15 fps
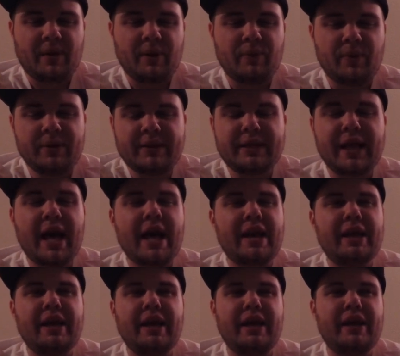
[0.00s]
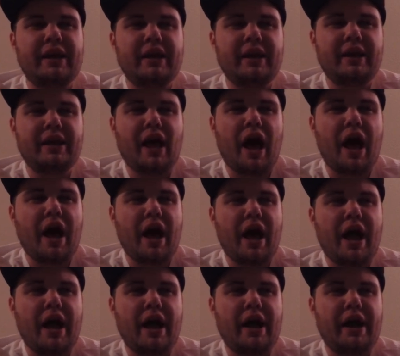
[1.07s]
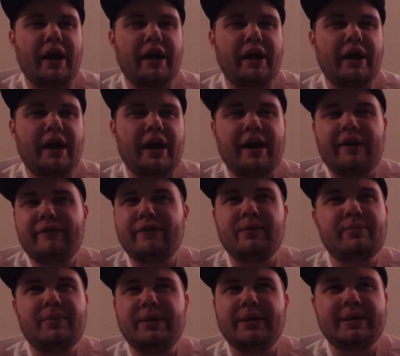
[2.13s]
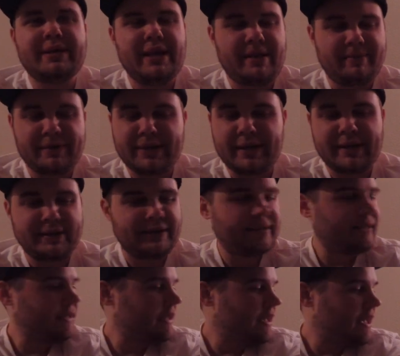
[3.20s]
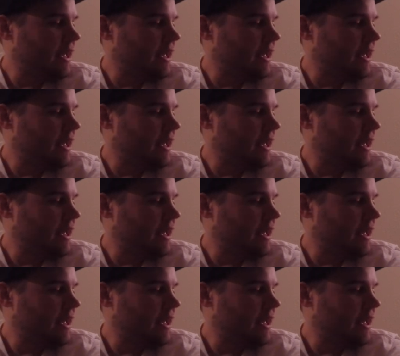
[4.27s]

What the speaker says: once that hit, I haven't been the same since.